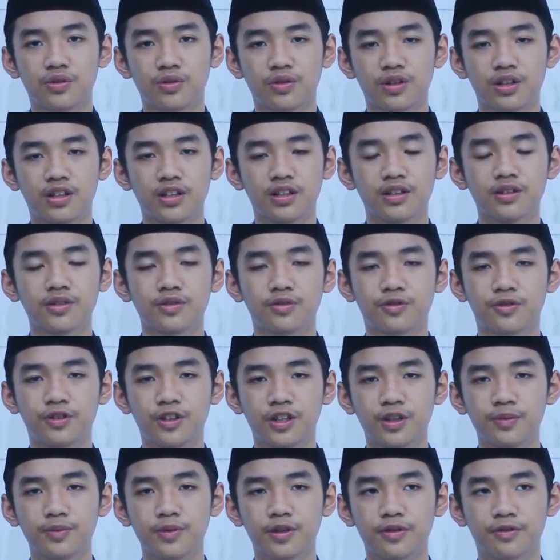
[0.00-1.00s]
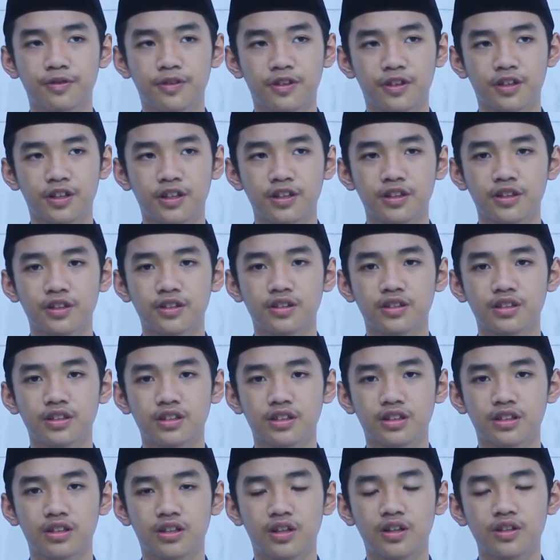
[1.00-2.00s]
Well, freedom of thought,
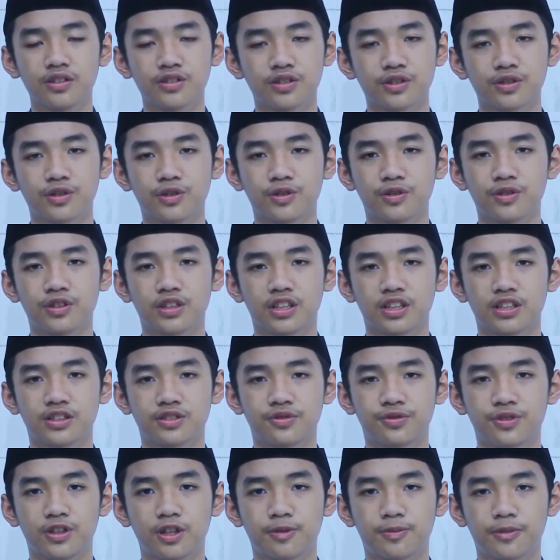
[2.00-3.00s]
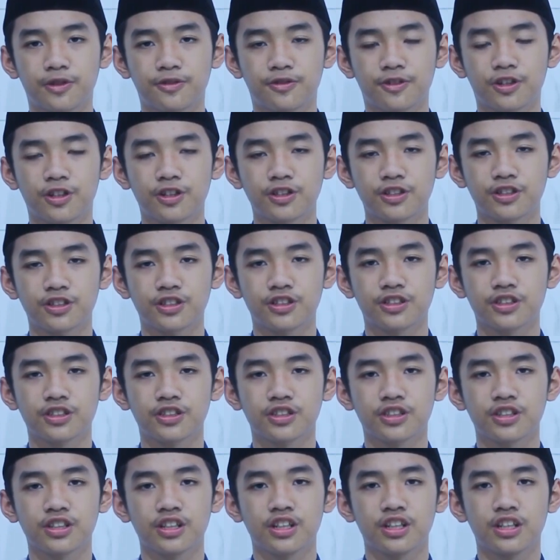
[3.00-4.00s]
also known as freedom of
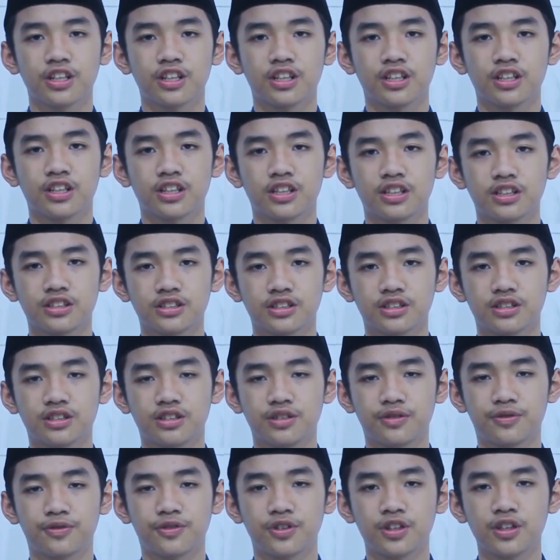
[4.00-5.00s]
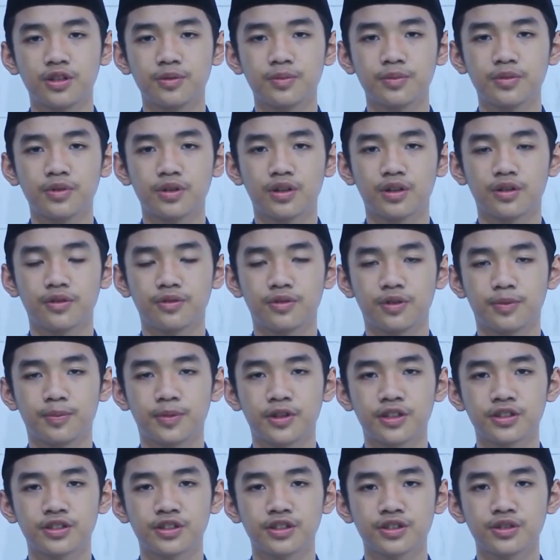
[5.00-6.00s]
conscience, is the freedom of a
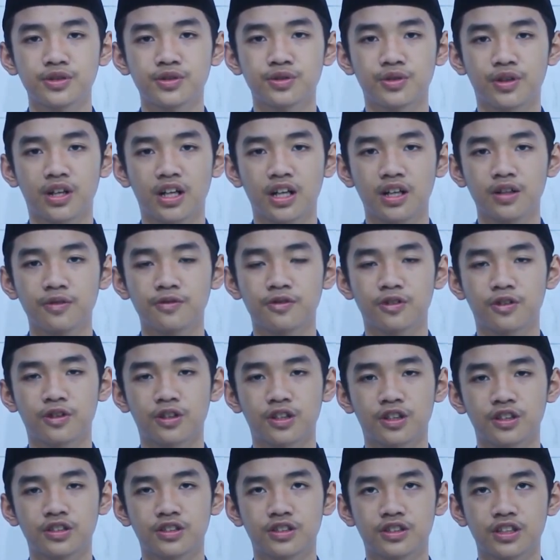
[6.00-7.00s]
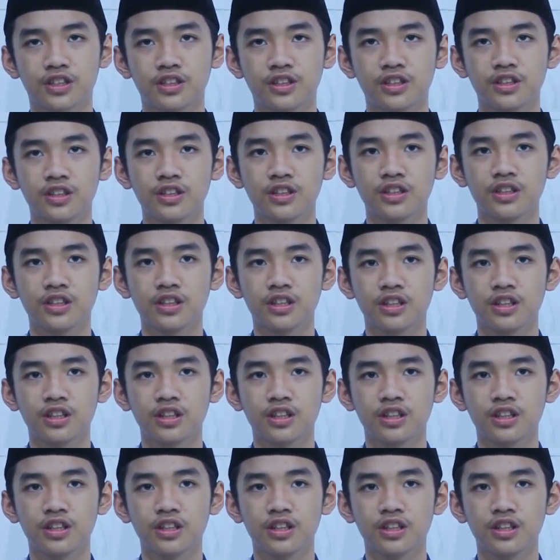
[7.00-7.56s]
person to have or consider